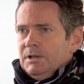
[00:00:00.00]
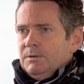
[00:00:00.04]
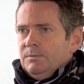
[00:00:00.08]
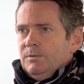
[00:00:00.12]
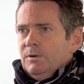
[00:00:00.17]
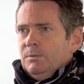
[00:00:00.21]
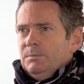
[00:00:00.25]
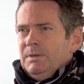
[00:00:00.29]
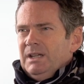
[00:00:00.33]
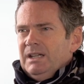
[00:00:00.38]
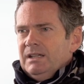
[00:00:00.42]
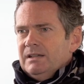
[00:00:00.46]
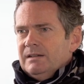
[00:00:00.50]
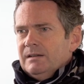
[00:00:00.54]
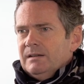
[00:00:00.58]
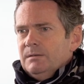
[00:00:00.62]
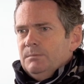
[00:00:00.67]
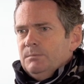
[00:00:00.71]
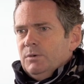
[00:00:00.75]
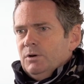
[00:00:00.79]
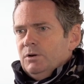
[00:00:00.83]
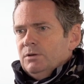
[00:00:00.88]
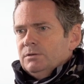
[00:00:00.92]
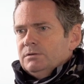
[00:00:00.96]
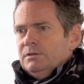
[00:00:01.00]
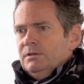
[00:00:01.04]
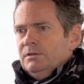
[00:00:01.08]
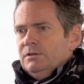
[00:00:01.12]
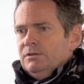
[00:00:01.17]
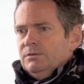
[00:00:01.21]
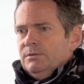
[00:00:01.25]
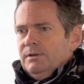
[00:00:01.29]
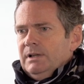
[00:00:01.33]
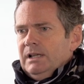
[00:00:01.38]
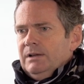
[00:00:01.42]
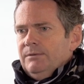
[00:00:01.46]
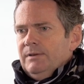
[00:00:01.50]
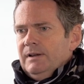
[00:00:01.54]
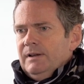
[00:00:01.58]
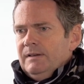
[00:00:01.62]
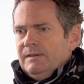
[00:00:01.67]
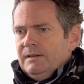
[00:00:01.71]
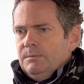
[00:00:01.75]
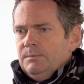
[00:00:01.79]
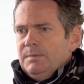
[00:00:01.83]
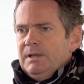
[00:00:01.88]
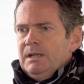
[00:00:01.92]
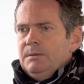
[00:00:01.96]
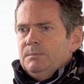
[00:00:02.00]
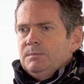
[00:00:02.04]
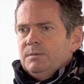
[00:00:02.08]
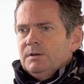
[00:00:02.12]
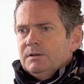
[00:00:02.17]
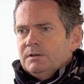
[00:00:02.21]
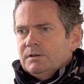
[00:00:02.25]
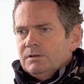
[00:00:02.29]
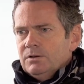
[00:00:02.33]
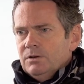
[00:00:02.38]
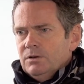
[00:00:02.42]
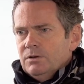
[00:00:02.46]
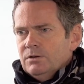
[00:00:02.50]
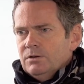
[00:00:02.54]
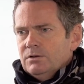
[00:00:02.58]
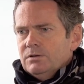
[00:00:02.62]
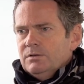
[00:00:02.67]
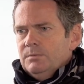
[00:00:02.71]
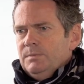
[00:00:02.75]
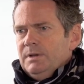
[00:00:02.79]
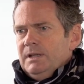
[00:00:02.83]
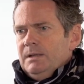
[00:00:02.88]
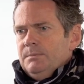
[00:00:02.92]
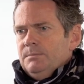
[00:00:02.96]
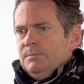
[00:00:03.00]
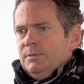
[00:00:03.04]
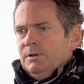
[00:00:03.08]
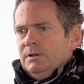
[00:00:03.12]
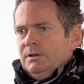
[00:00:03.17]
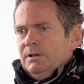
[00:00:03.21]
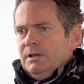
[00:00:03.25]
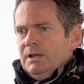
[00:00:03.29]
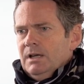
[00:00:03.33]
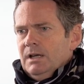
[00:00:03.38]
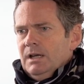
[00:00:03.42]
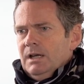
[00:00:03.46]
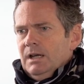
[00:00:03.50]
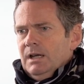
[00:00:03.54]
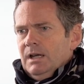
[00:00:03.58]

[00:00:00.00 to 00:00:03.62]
But for me, it's important to really visit people, talk to people,